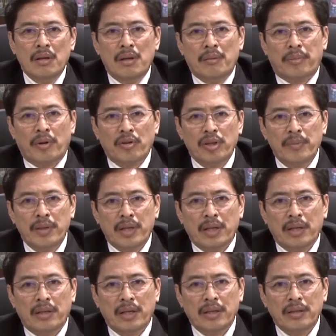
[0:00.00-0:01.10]
Procurement
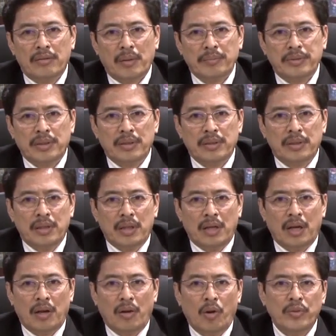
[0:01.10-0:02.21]
and grand corruption
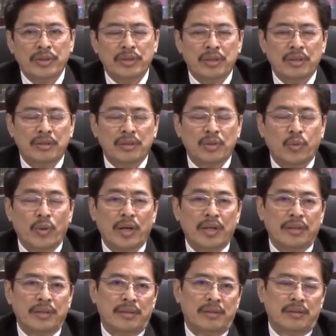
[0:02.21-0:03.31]
are always
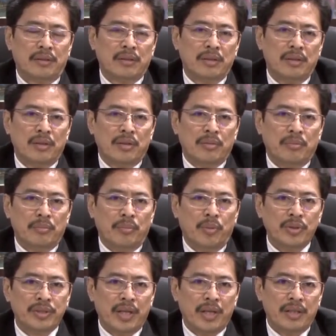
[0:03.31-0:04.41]
intertwined.
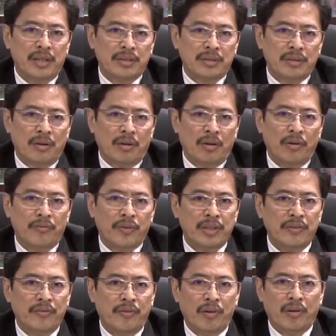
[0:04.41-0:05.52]
Both areas often
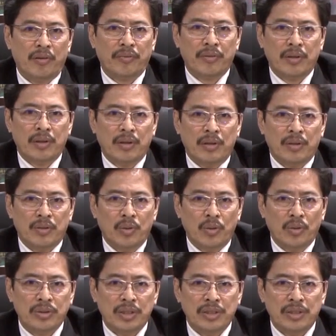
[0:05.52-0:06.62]
involve
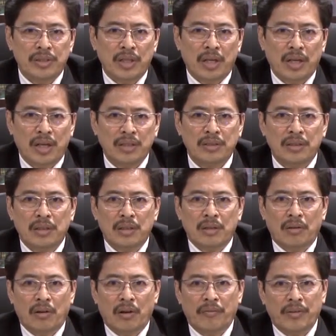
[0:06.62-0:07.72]
those in charge
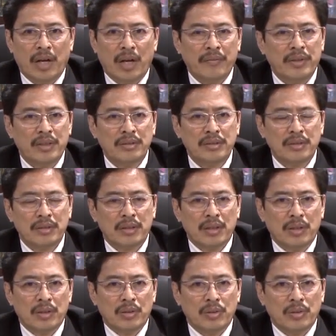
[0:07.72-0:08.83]
of governance,
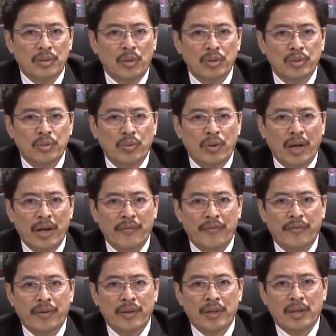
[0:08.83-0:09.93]
those who have
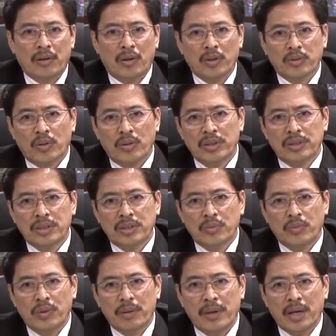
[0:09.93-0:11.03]
authorities
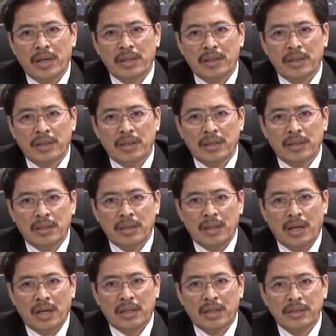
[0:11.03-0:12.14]
whereby there
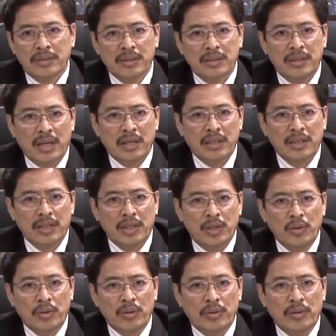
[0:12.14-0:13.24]
are cases that
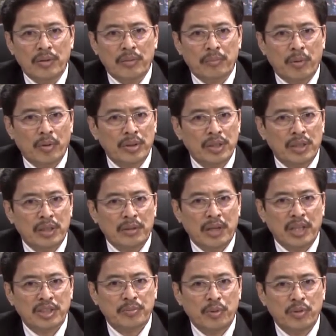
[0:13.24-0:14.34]
include political
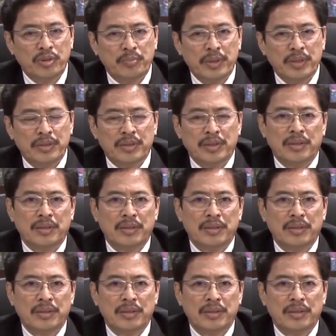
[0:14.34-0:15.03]
exposed persons.